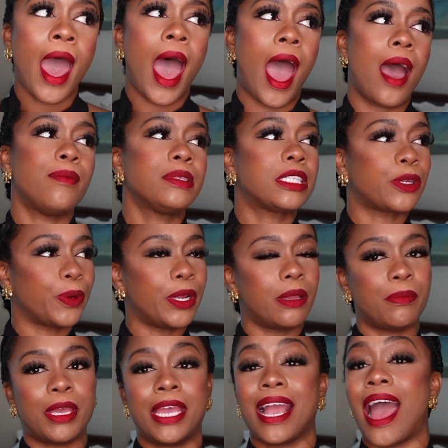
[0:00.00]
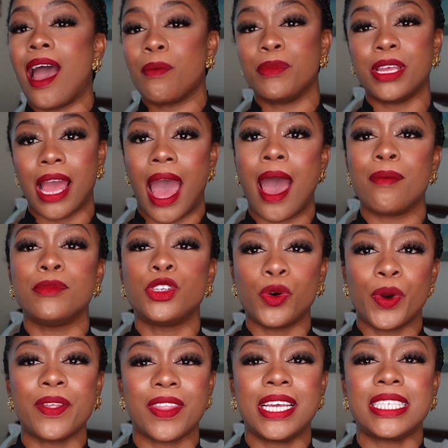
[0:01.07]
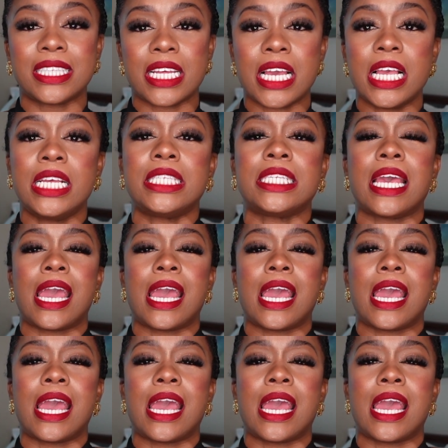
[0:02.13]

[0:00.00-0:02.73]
I'm screaming. I'm doing these things